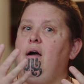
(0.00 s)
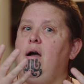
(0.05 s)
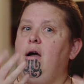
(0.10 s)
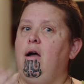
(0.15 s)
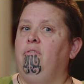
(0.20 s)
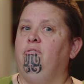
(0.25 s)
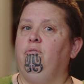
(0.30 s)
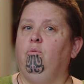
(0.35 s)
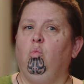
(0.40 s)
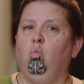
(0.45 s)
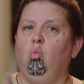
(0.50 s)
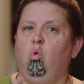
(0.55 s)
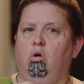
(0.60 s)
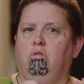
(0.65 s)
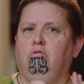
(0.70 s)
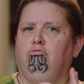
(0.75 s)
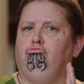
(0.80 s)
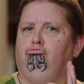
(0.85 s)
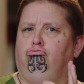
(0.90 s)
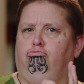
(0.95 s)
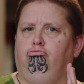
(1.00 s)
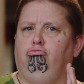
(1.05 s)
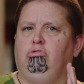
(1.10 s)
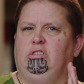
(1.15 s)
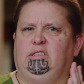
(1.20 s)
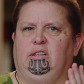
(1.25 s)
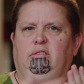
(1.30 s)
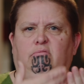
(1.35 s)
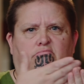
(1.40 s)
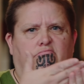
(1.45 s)
There is also a written
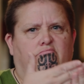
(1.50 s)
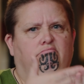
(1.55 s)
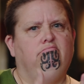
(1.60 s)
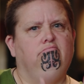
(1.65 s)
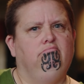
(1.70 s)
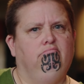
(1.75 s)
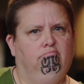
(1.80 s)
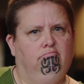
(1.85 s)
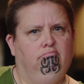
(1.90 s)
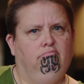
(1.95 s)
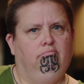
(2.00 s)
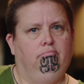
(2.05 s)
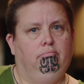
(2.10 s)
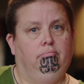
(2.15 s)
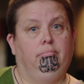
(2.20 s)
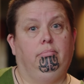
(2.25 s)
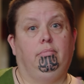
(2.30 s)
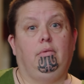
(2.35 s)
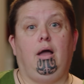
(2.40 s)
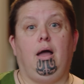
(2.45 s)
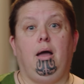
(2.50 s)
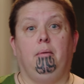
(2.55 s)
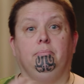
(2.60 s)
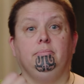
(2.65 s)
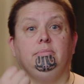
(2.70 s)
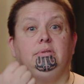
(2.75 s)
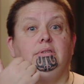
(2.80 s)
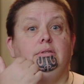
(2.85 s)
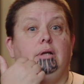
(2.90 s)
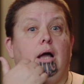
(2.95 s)
version of this update, which
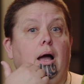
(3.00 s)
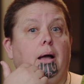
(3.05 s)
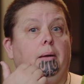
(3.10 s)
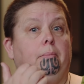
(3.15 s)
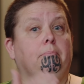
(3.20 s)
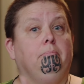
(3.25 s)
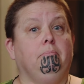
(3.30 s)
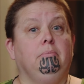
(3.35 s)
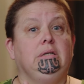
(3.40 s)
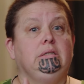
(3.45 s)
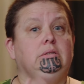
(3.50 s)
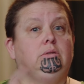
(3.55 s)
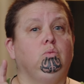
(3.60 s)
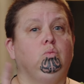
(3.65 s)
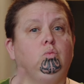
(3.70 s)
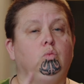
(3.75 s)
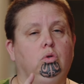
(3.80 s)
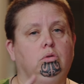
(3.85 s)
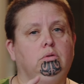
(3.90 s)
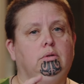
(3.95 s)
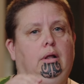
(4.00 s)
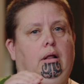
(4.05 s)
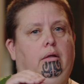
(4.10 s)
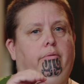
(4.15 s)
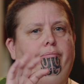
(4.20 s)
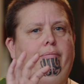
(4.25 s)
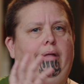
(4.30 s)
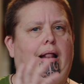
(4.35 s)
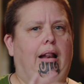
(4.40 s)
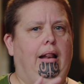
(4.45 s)
has links to more information
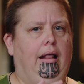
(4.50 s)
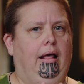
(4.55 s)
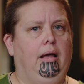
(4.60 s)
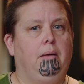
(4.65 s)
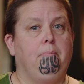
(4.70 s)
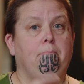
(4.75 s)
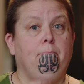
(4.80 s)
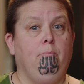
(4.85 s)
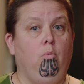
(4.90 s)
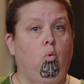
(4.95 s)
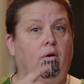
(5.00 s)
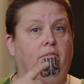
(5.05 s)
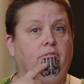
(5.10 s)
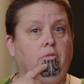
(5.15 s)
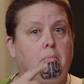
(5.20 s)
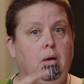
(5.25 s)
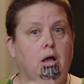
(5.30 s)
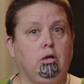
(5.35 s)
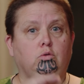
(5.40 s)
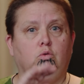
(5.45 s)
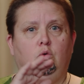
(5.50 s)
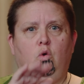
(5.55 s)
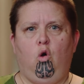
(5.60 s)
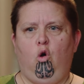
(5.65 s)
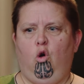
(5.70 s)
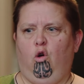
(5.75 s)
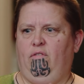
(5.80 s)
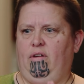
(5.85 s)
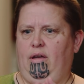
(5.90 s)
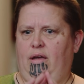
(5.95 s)
for all the things we